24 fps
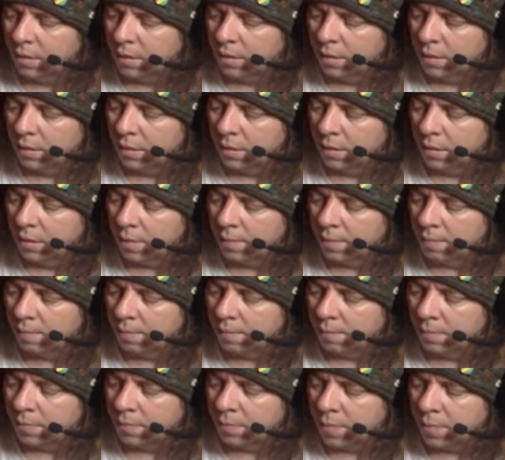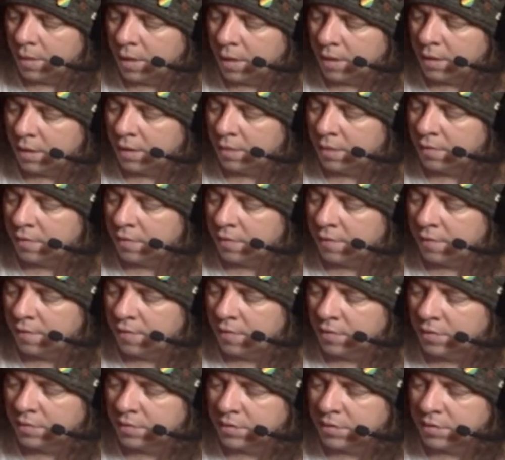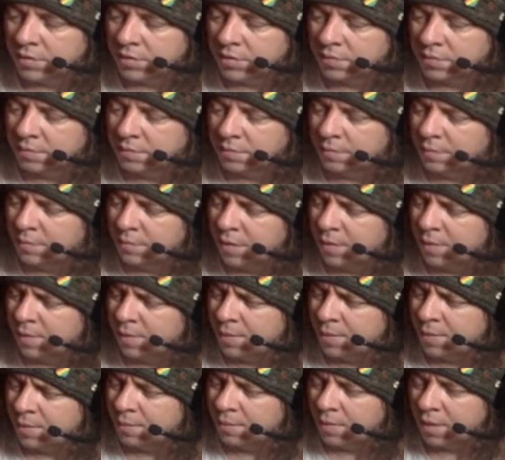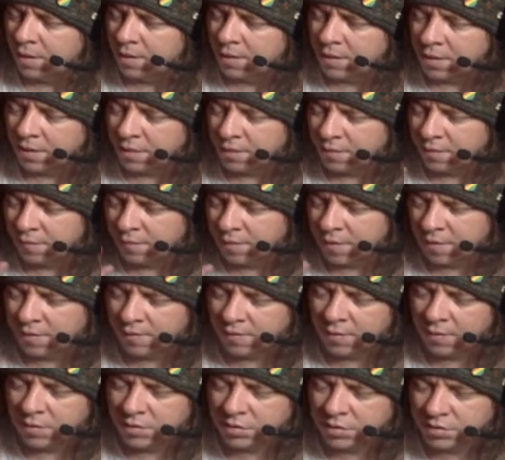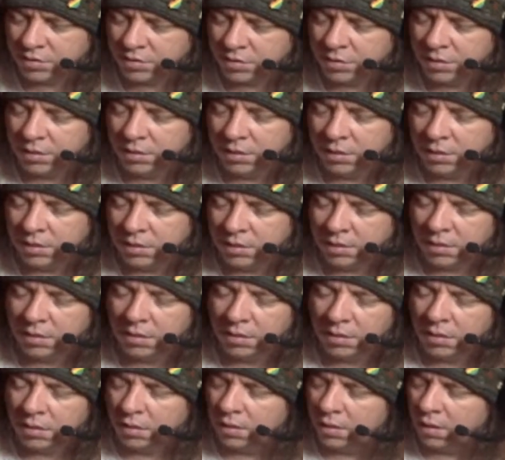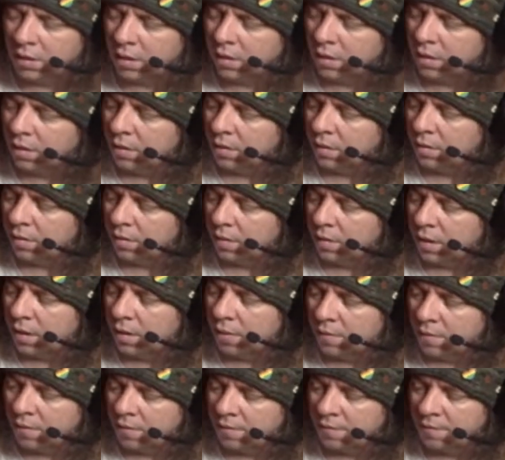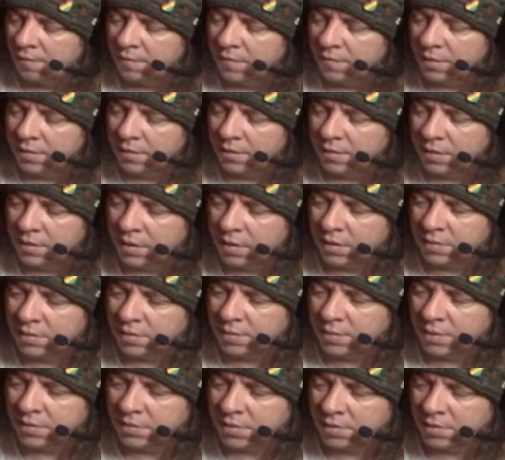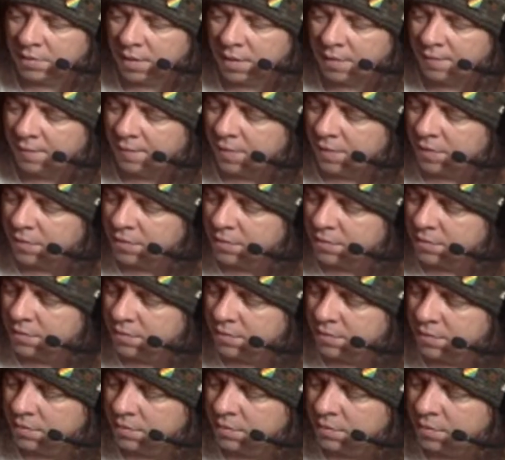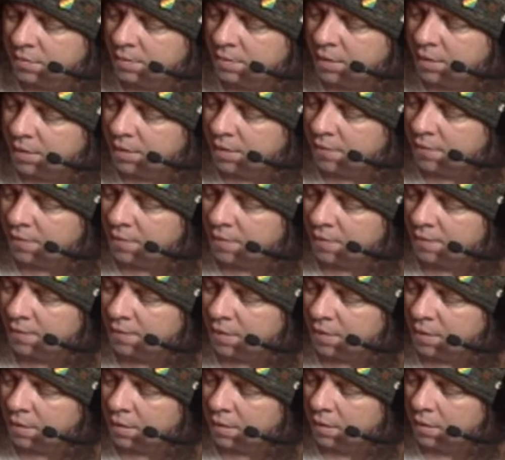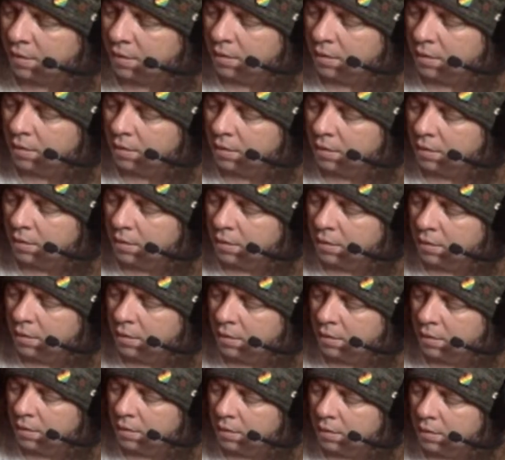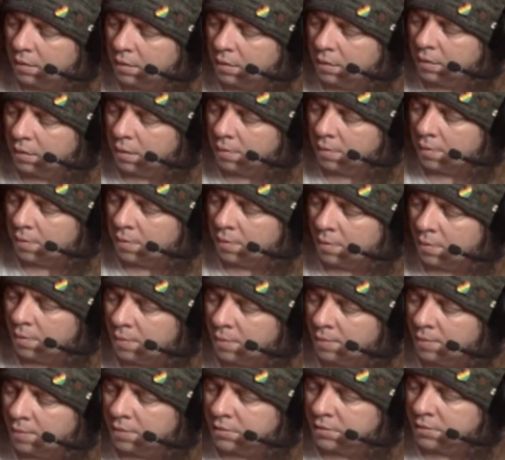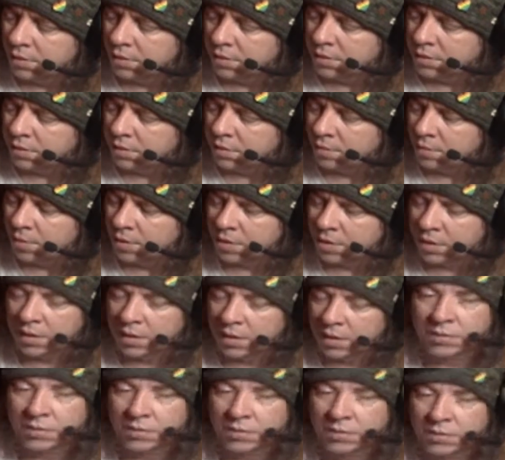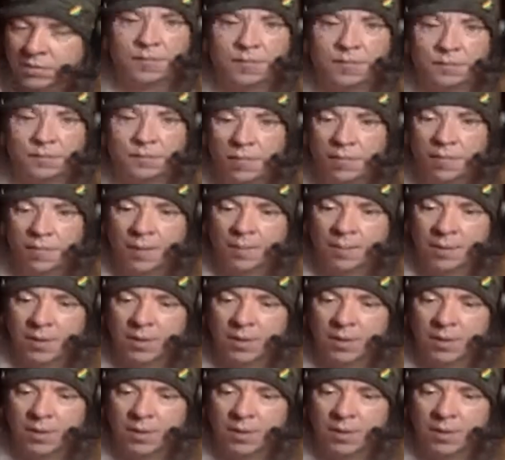um, my idea of evolution is might be my idea of evolution and how it takes place in life is could be different than other people's interpretation of what that